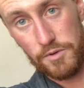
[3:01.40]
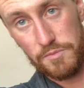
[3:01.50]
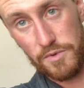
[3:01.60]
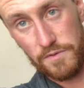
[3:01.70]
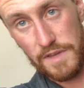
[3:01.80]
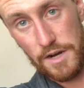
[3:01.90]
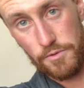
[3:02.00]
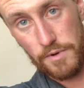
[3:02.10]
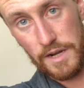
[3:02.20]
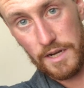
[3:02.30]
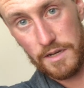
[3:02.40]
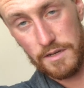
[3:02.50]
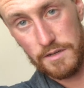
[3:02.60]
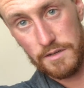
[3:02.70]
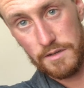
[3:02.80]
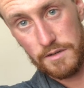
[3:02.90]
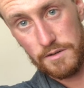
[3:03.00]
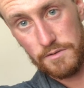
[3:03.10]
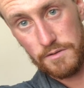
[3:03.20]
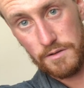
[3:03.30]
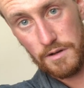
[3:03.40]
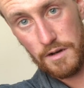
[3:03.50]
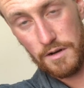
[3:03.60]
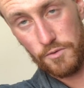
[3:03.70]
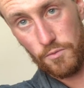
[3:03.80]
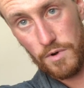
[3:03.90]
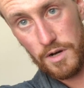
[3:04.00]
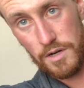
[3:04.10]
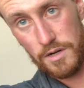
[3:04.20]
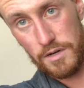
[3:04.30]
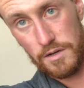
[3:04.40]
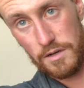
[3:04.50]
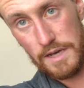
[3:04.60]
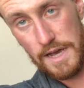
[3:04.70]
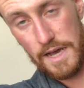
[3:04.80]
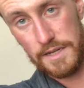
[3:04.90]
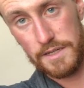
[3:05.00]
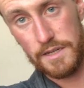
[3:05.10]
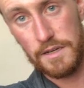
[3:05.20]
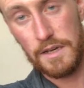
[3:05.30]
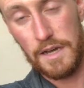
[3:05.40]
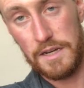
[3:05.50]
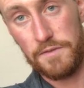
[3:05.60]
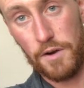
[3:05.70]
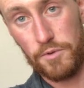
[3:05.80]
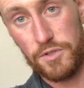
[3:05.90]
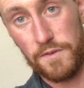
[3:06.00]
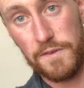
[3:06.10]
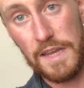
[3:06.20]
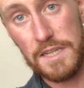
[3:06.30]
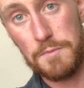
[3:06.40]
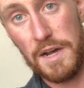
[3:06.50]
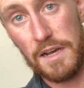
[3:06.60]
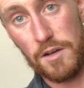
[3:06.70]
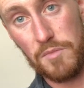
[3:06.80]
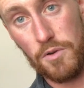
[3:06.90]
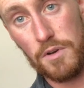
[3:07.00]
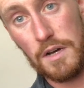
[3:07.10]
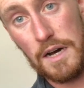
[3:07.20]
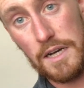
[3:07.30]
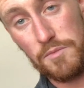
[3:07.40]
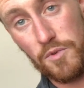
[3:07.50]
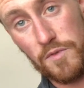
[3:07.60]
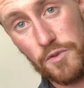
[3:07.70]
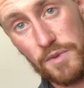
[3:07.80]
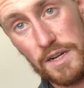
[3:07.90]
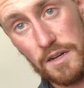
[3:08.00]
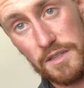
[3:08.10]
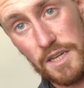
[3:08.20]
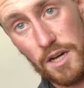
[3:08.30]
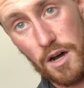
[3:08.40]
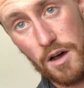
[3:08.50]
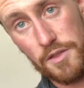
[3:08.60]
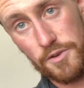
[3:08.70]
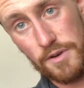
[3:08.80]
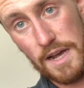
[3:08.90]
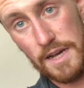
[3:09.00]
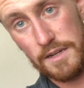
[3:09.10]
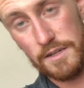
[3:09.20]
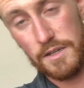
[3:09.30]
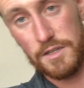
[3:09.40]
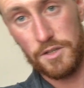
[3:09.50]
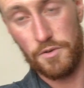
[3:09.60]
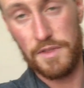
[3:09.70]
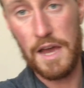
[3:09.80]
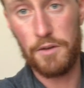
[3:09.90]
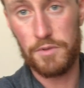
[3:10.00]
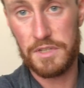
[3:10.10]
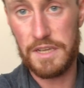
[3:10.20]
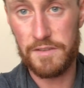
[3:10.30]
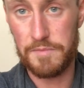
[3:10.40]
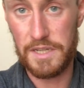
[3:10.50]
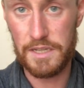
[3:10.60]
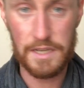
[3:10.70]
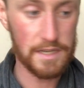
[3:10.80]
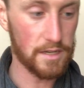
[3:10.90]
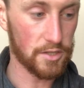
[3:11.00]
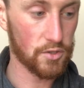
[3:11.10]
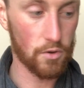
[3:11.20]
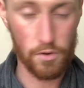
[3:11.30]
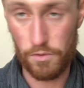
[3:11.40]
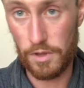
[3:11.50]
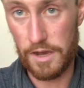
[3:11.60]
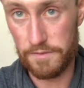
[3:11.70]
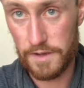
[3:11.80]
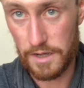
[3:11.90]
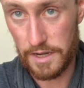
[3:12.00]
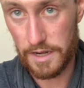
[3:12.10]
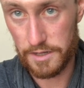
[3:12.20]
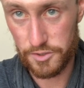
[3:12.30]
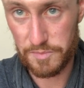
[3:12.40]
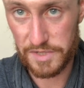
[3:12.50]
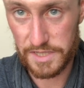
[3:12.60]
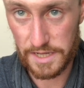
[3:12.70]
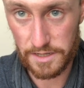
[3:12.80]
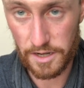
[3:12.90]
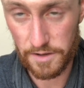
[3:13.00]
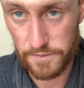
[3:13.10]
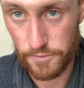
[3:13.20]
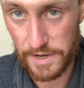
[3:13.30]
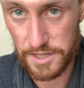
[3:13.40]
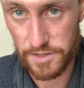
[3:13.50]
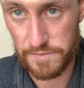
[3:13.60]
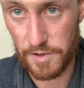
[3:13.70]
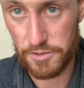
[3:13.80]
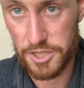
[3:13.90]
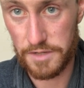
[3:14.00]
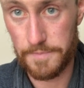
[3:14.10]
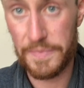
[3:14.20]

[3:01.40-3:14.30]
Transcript: would move that ring on one end, and if I were to flex my elbow, I'd move the ring on the other end. So that would give me a total of 100% of range of motion.